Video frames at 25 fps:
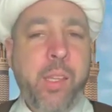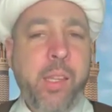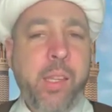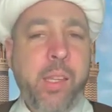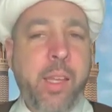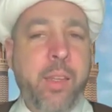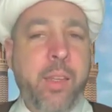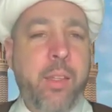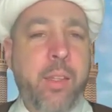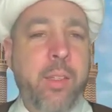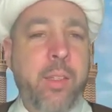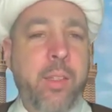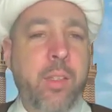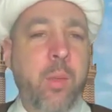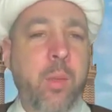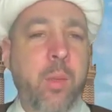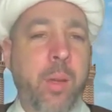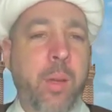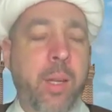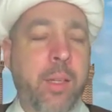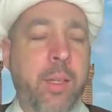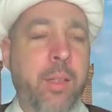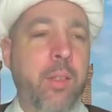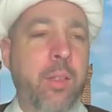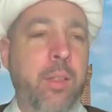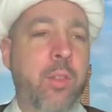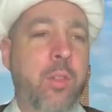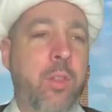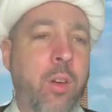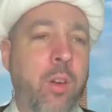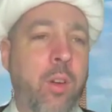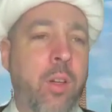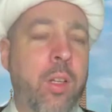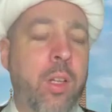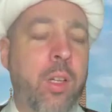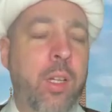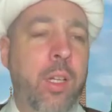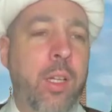And his dependents
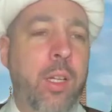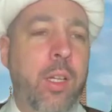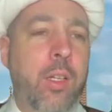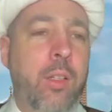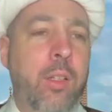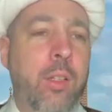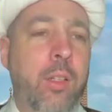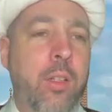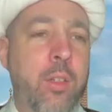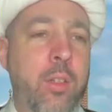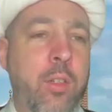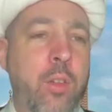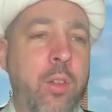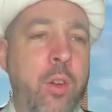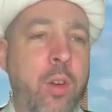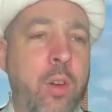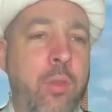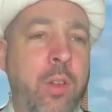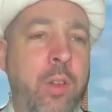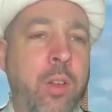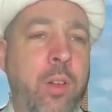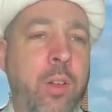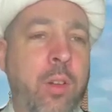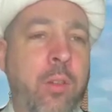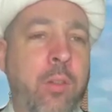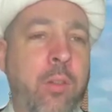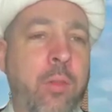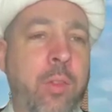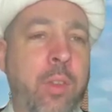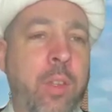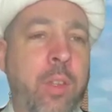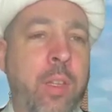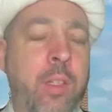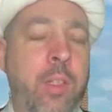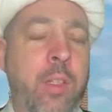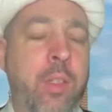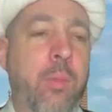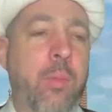are deserving of
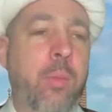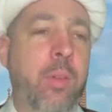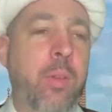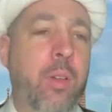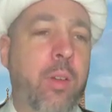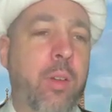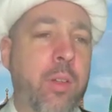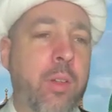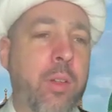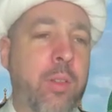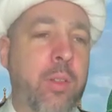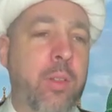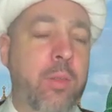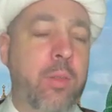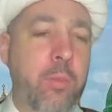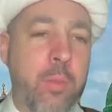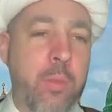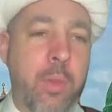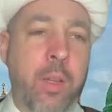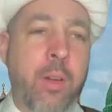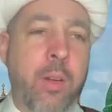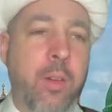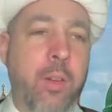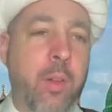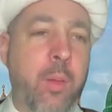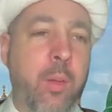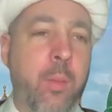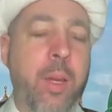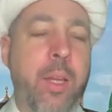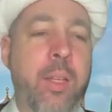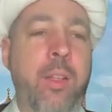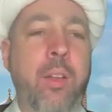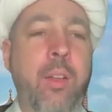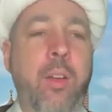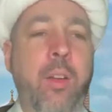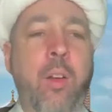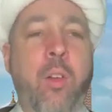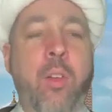this because they're
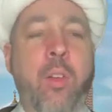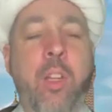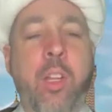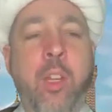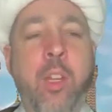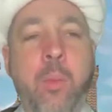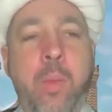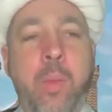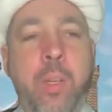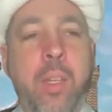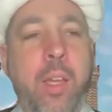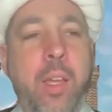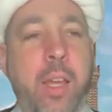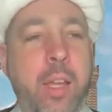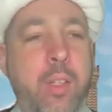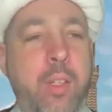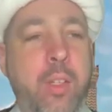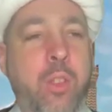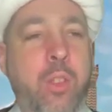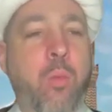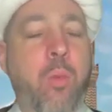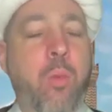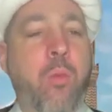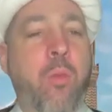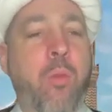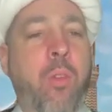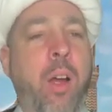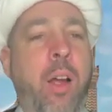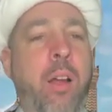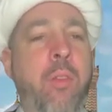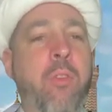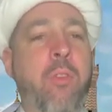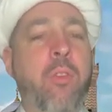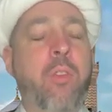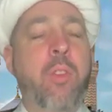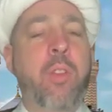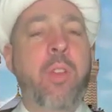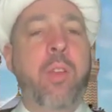depending on him and he has to
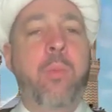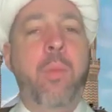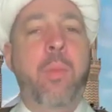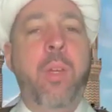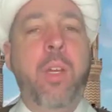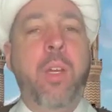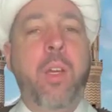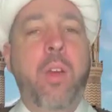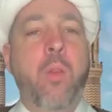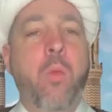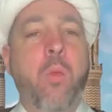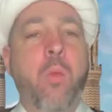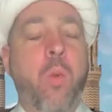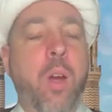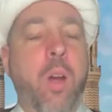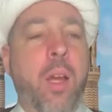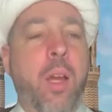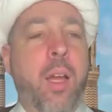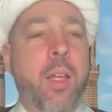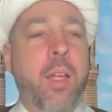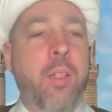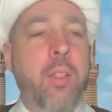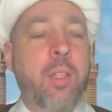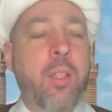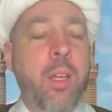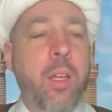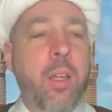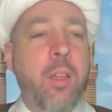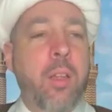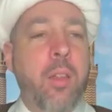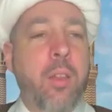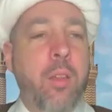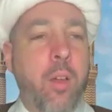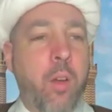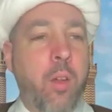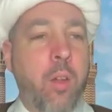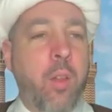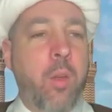provide for them. Whereas
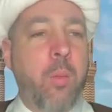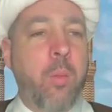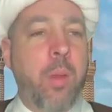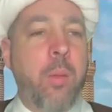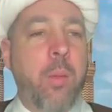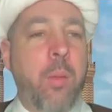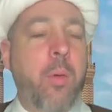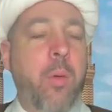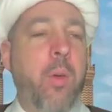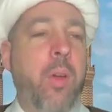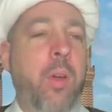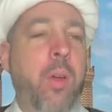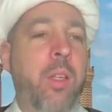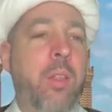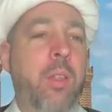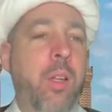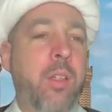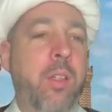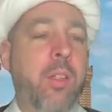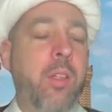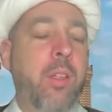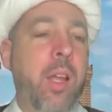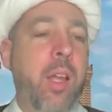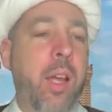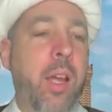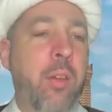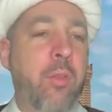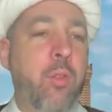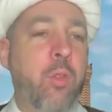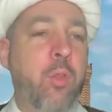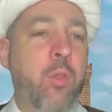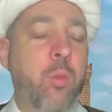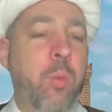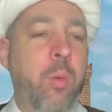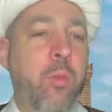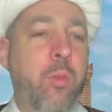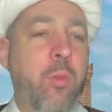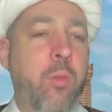the other people, he doesn't have
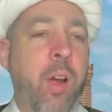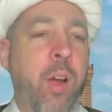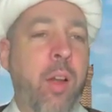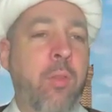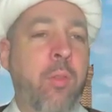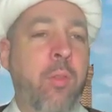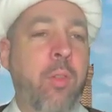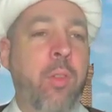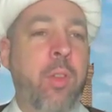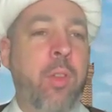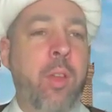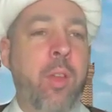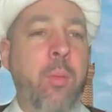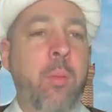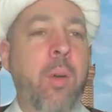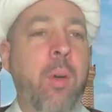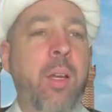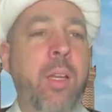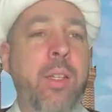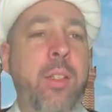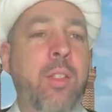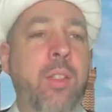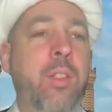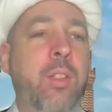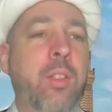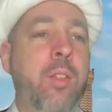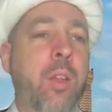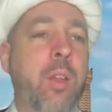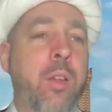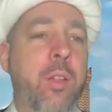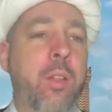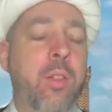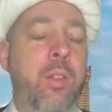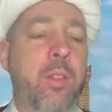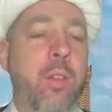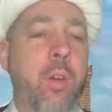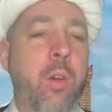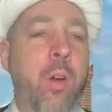to provide for them, but he just
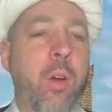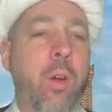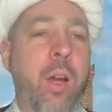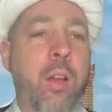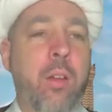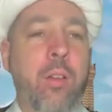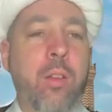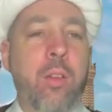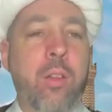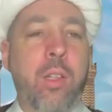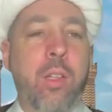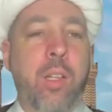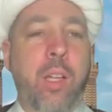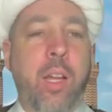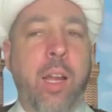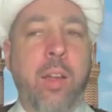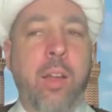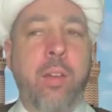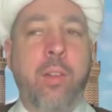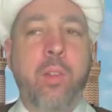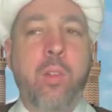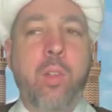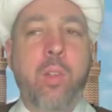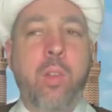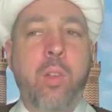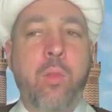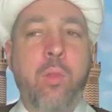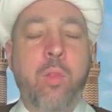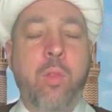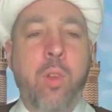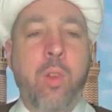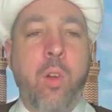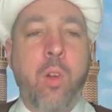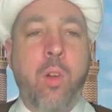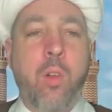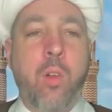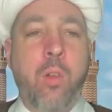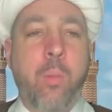does so out of the kindness of
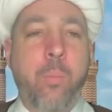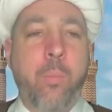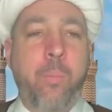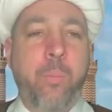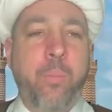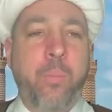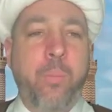his heart.